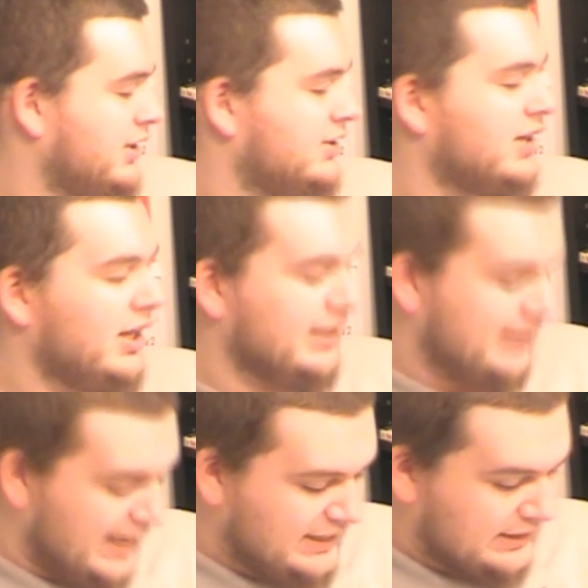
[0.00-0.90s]

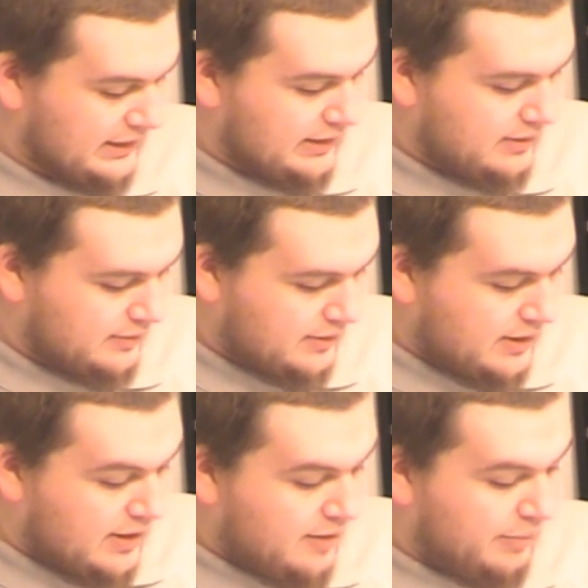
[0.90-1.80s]
consolidation.
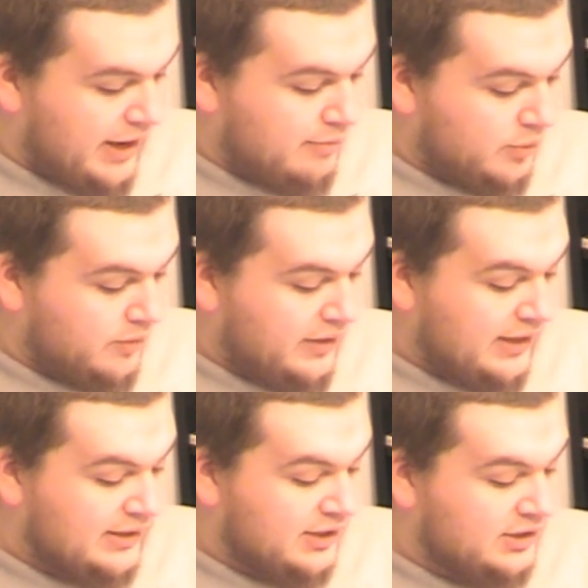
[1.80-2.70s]
By
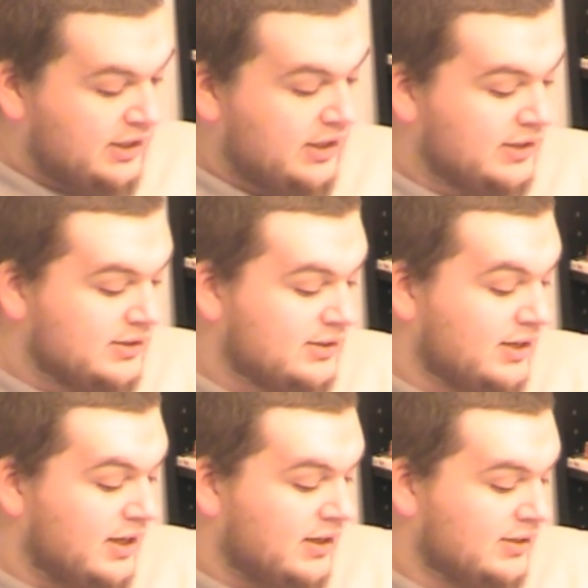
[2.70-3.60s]
improving attention and
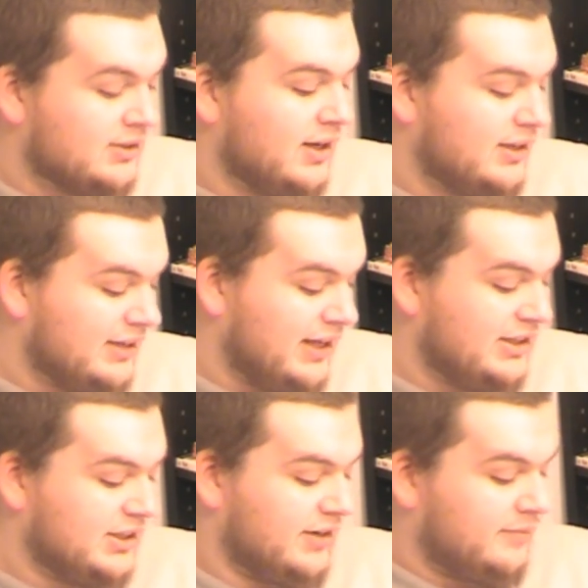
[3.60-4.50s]

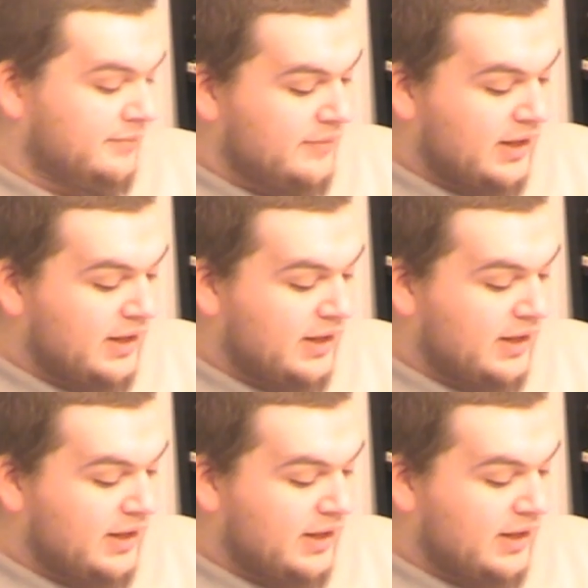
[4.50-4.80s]
consolidation,